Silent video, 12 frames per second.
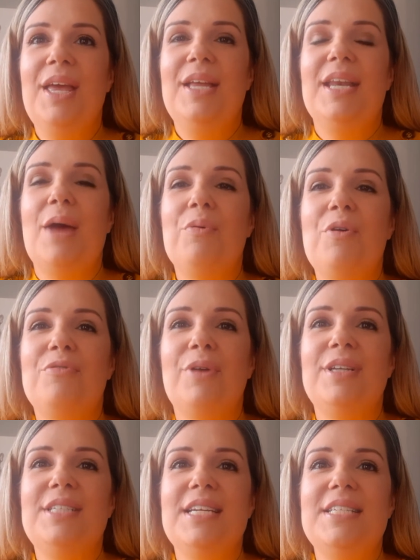Now over in
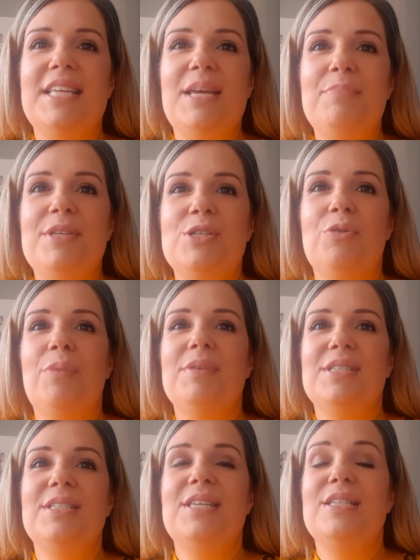DT, Mr.
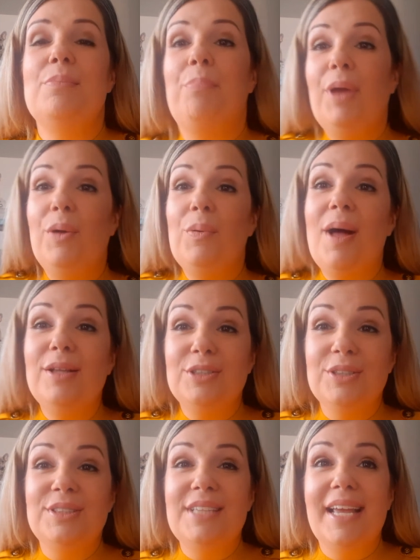Robertson says a big well
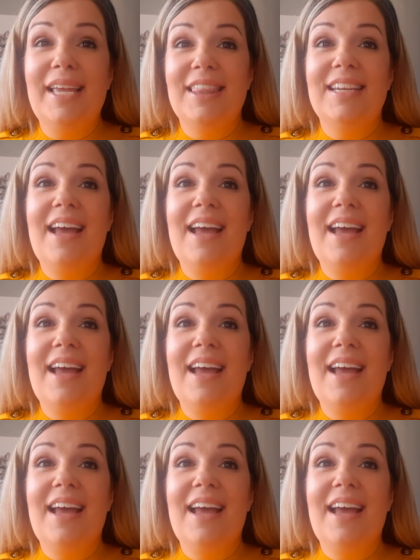done to Ethan